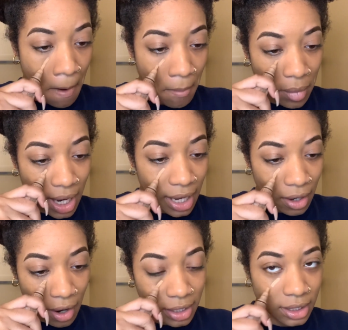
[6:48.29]
But I had
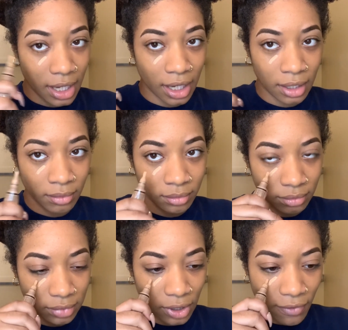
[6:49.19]
already came
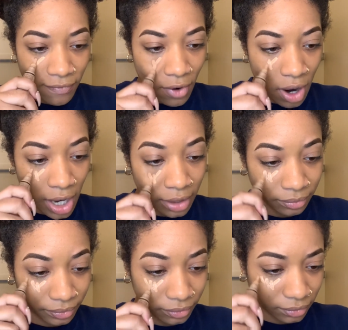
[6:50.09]
so far
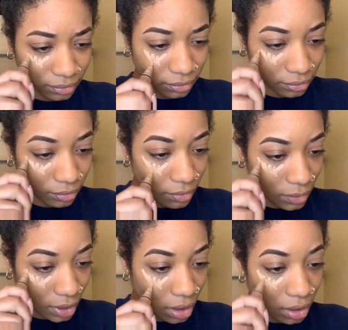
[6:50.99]

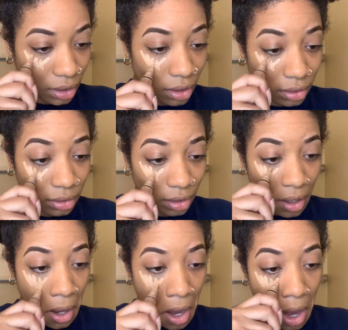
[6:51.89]
along,
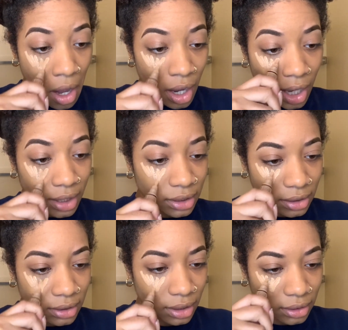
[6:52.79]
I just
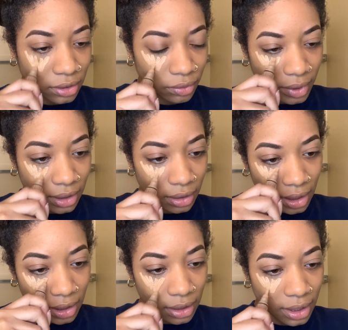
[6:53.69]
stuck to it. And
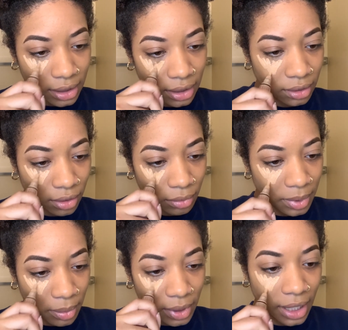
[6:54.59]
then I didn't know.
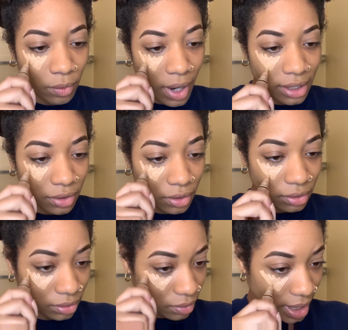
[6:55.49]
People were like, why
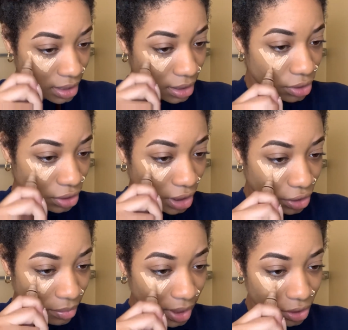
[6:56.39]
you didn't just change
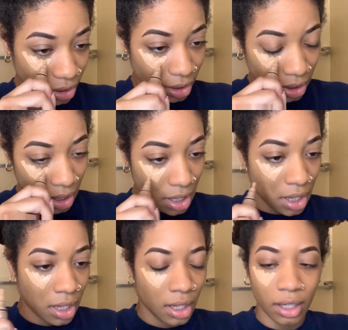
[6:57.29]
your major?
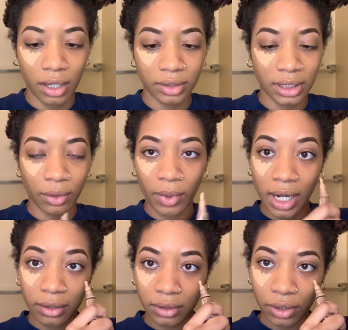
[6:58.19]
And I was like, well, I
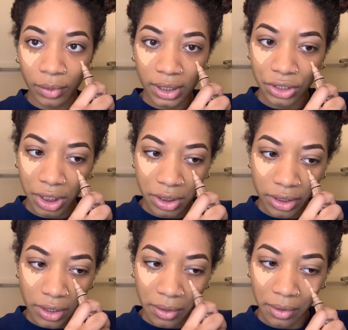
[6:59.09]
don't know what to change it to.